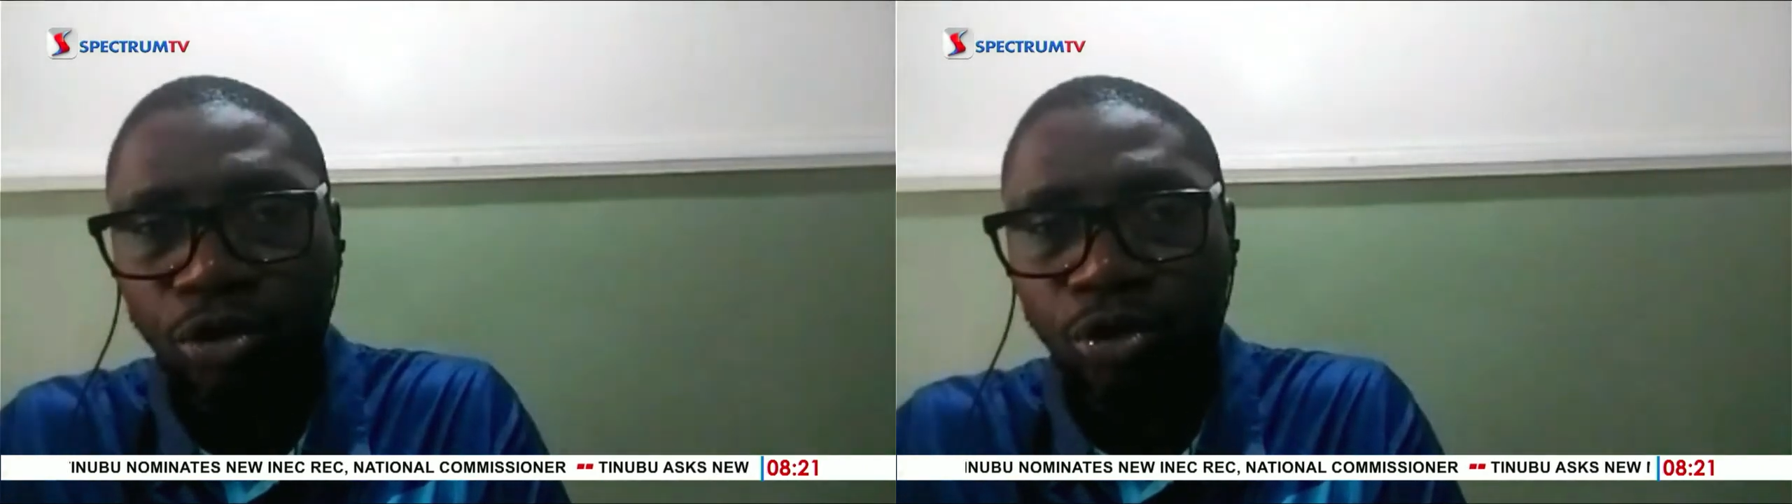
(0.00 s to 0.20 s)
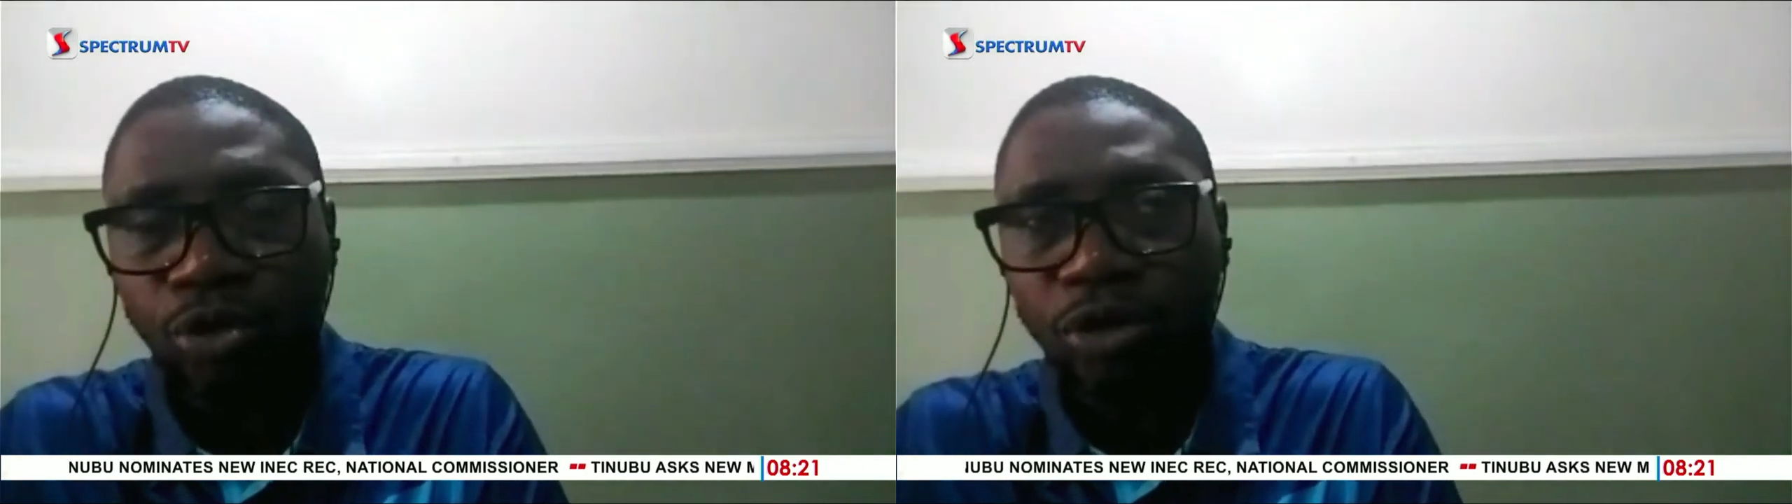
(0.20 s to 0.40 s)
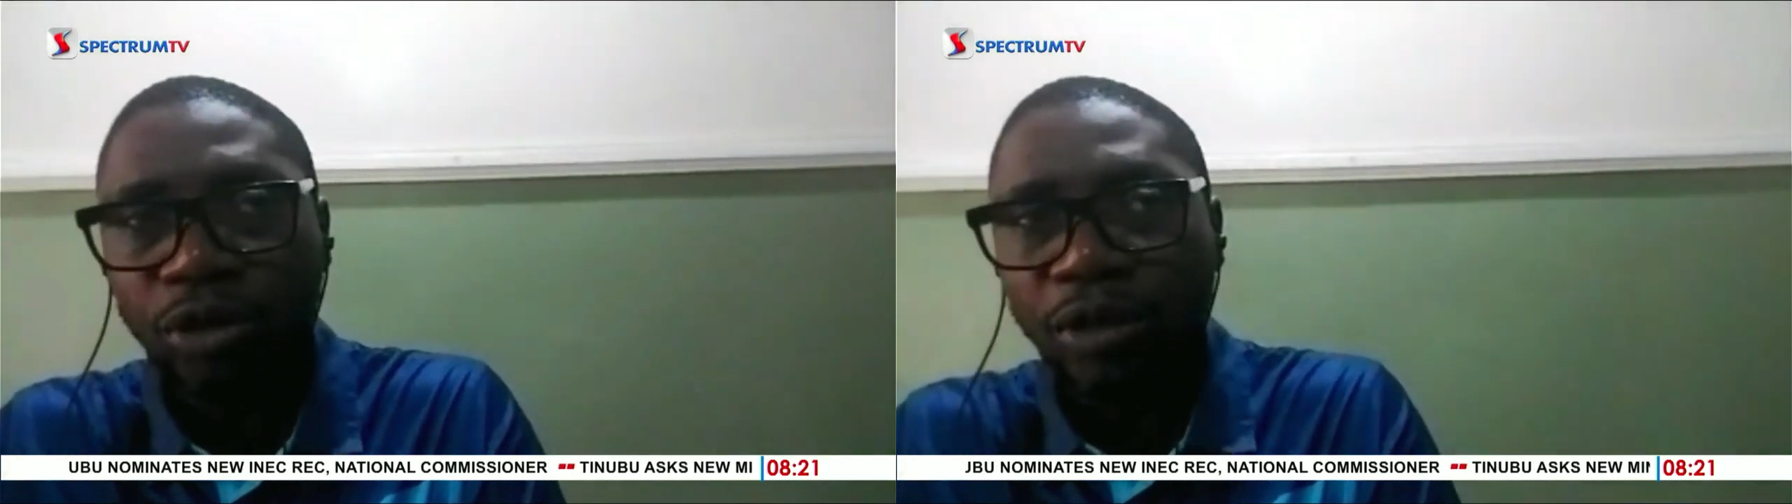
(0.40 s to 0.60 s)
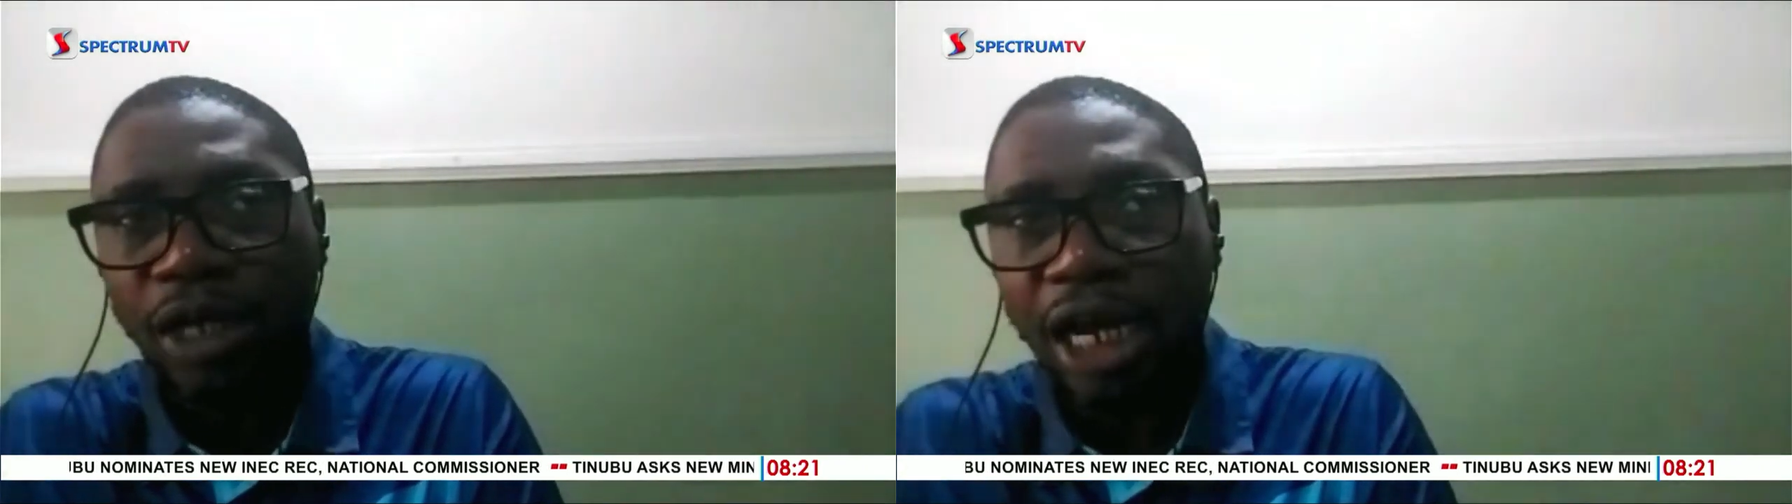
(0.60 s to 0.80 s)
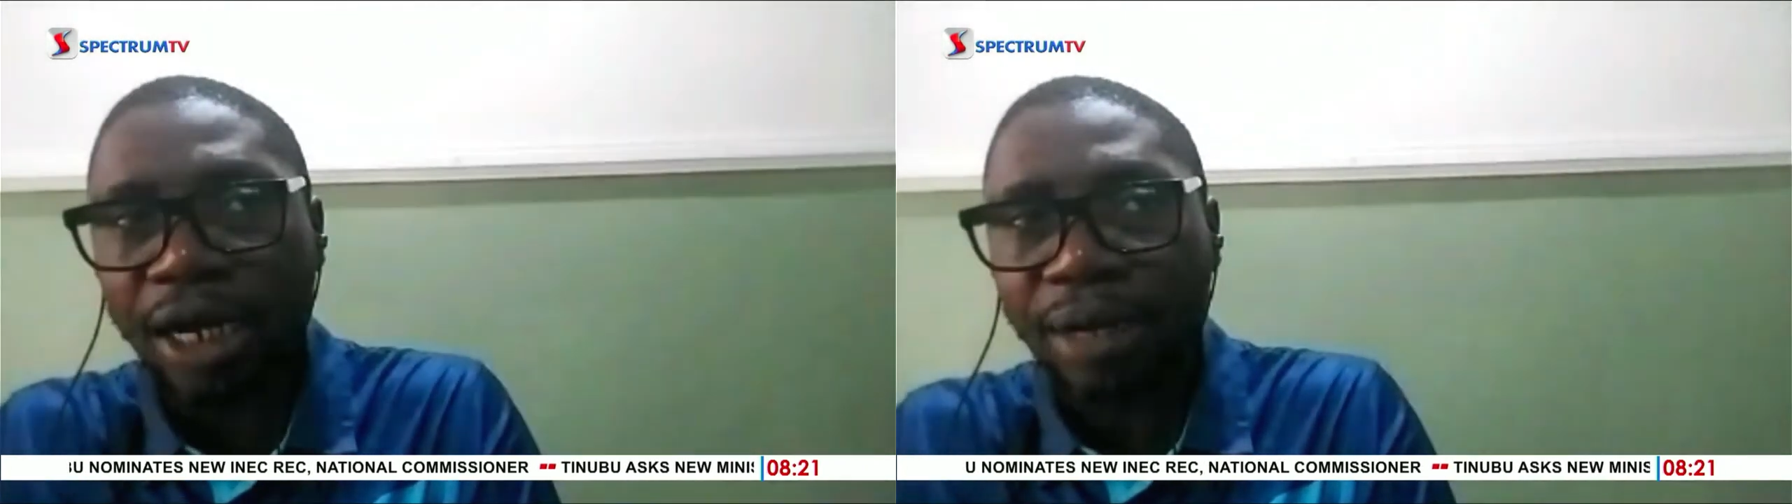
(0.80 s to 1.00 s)

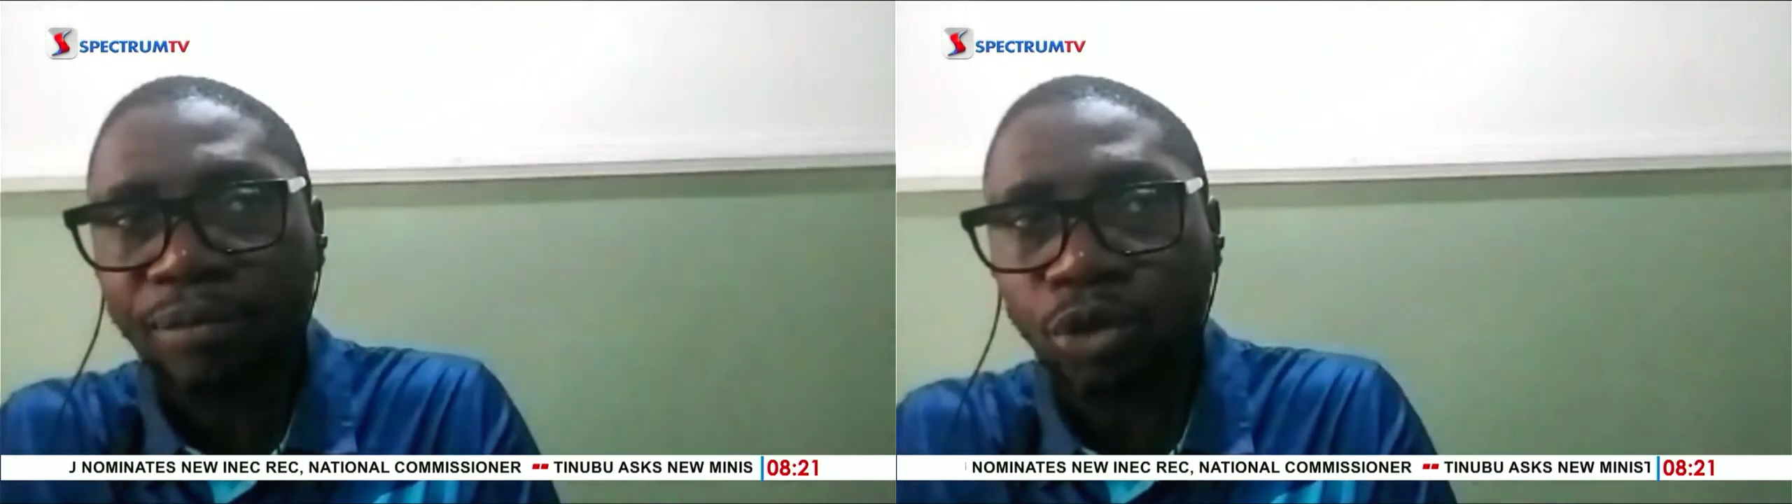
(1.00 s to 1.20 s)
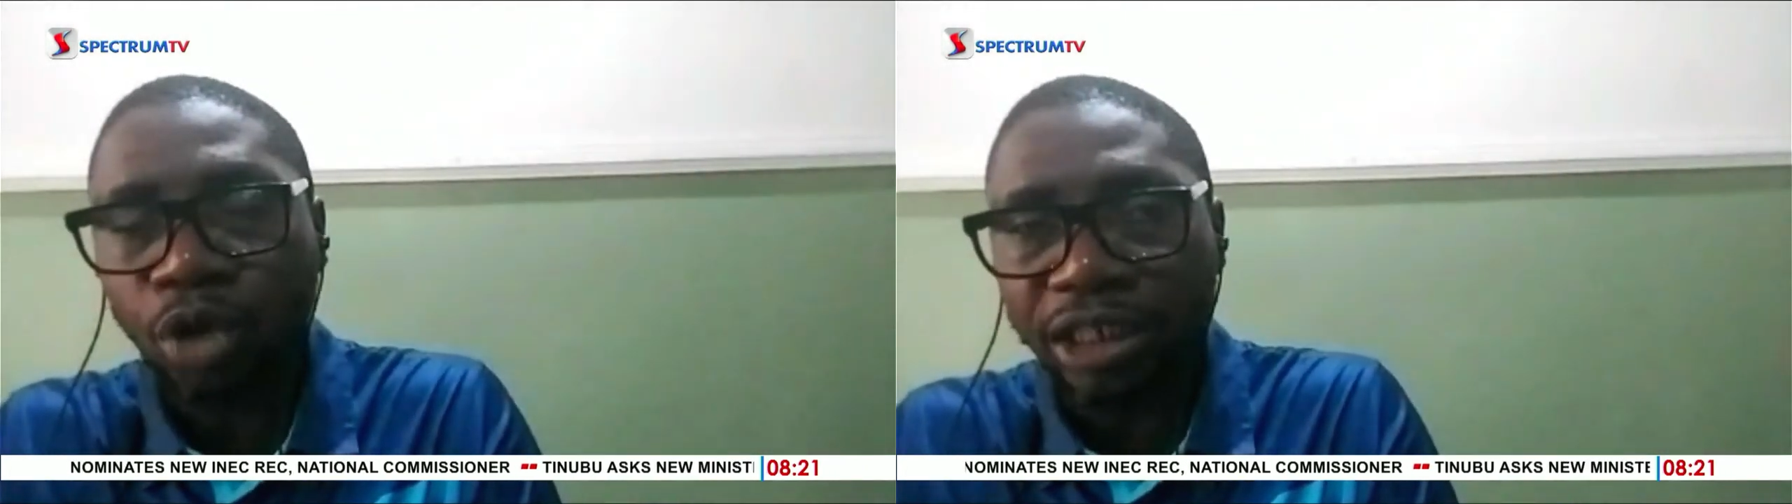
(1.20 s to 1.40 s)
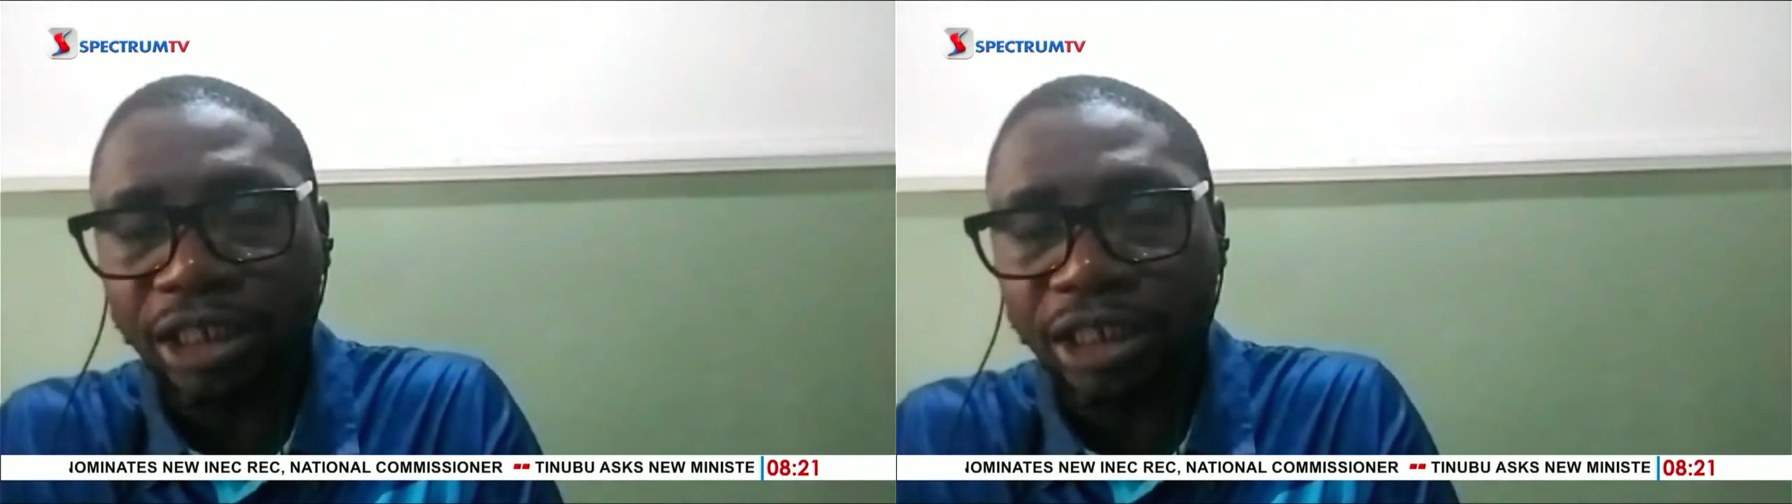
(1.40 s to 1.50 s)
Udoite Road.